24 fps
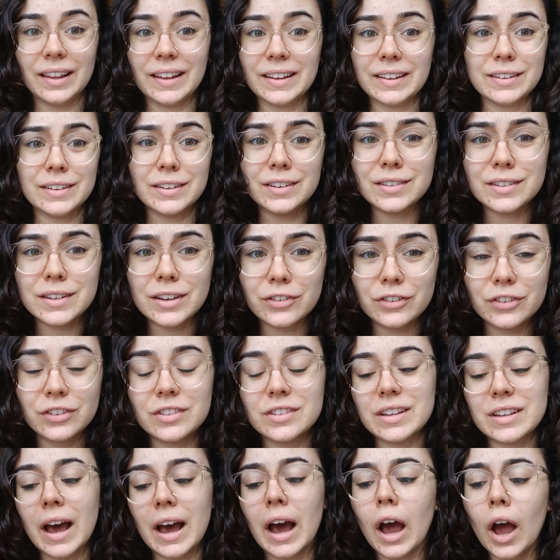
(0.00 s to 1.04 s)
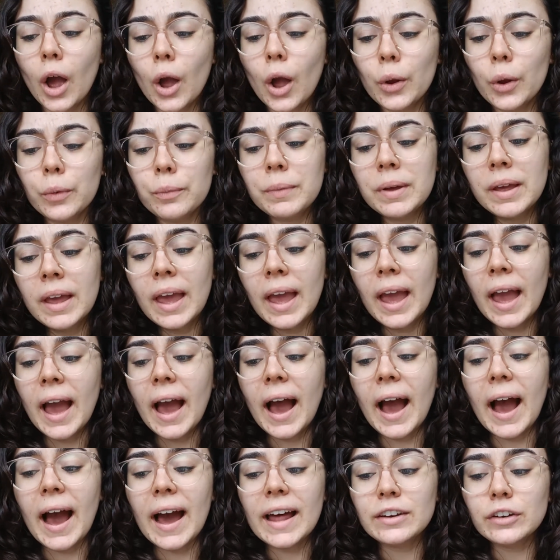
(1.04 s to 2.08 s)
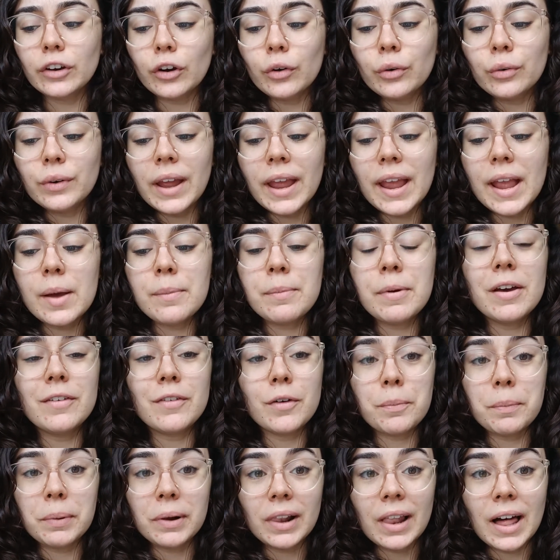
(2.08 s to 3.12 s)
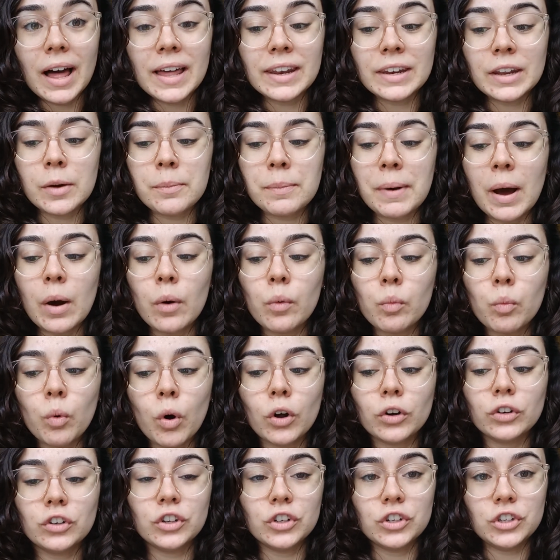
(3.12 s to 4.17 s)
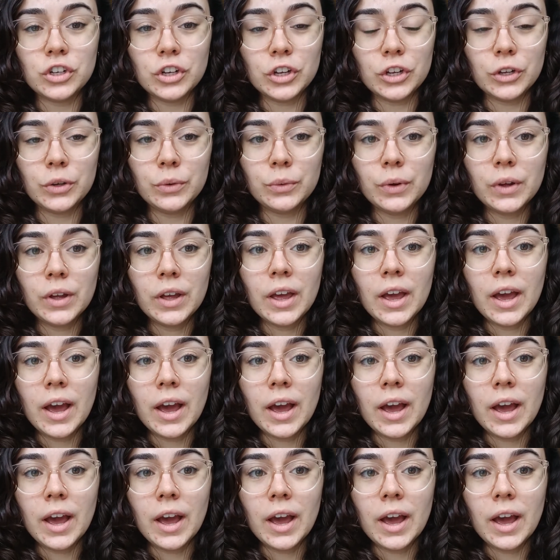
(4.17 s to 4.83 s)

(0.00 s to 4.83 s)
decisions at home, and create a bit of a plan about what to do